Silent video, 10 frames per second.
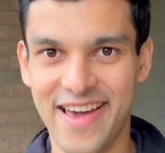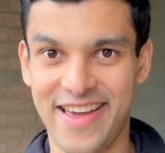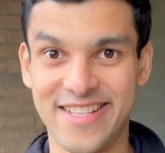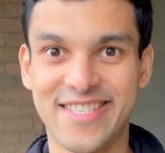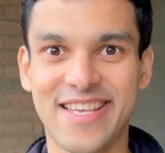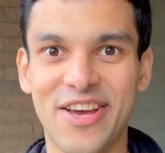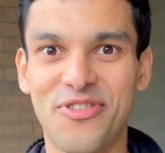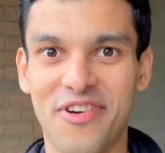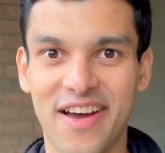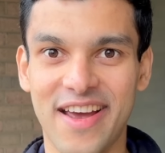Insane,
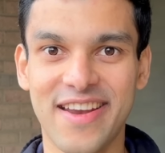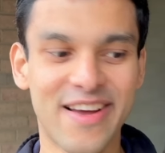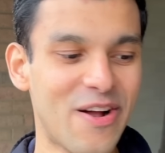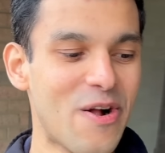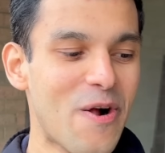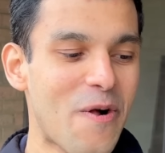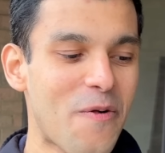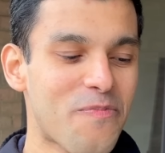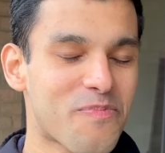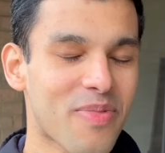right?
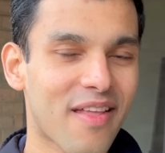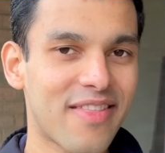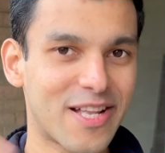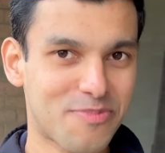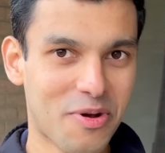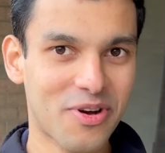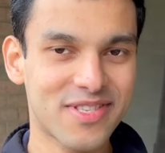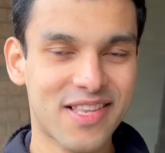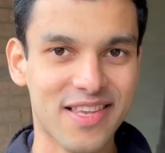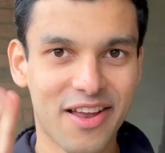That's
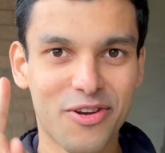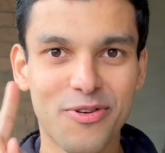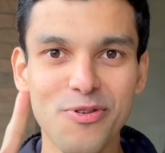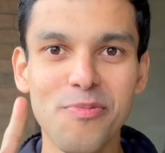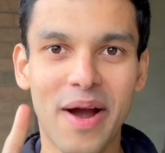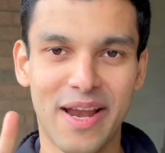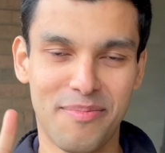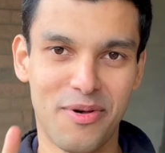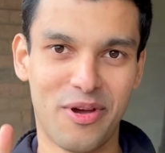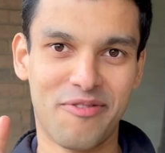because there's like two
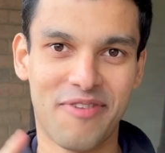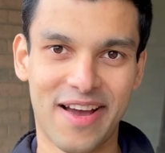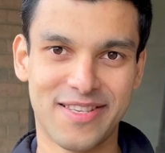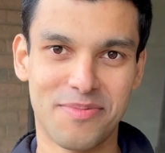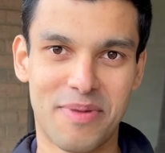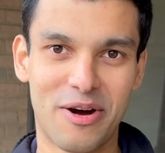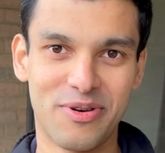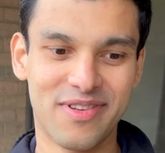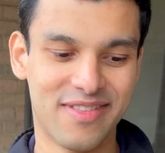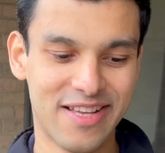mind-blowing facts
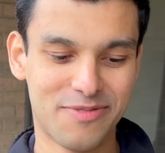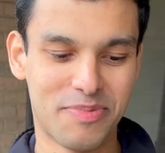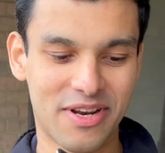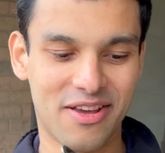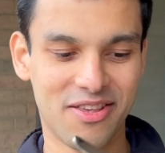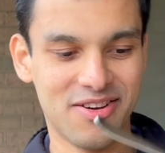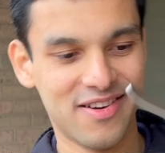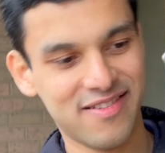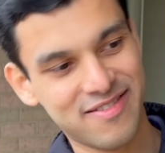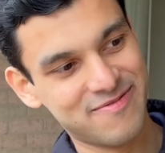about this
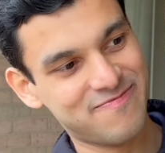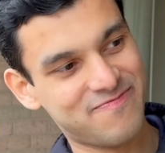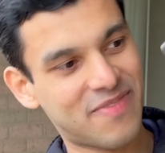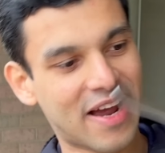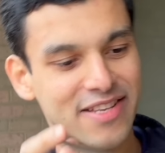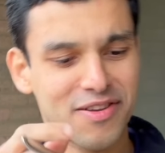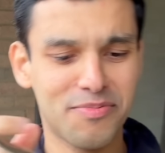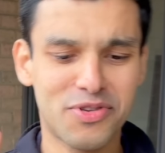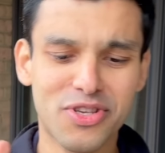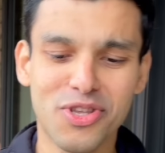particular ice
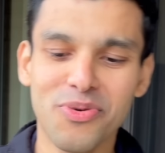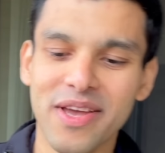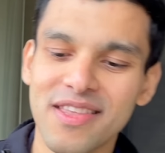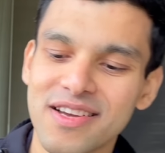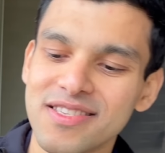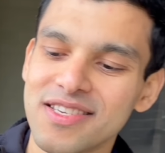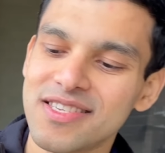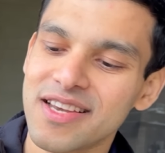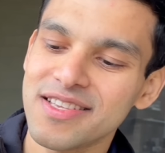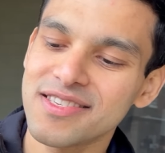cream. Just look at the
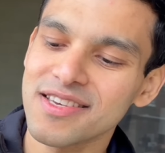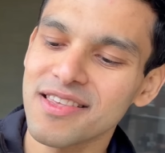consistency.